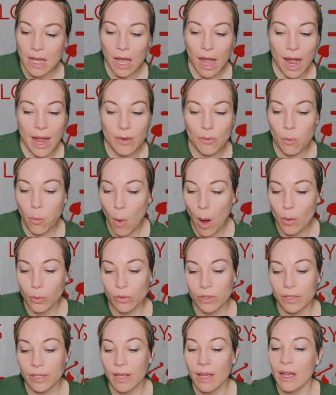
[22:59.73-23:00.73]
I
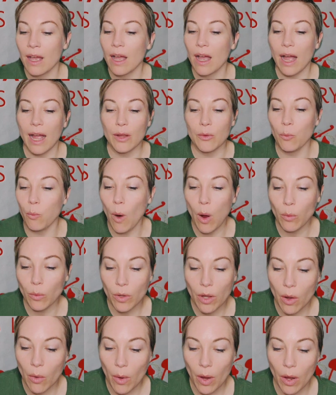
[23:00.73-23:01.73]
won't
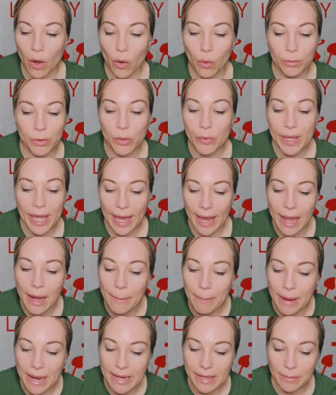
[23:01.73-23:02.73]
go home. You can't
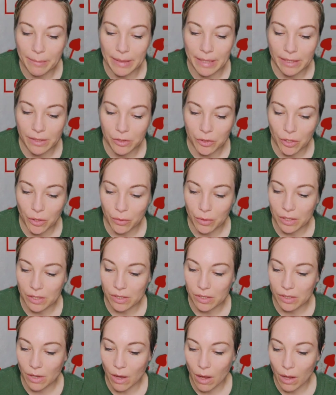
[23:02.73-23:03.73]
make me," Jonas
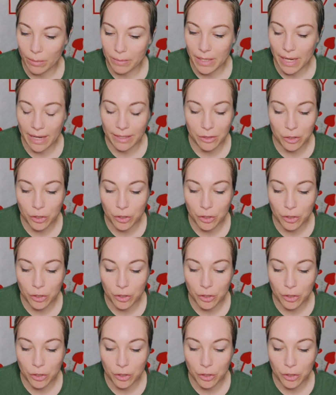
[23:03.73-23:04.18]
sobbed and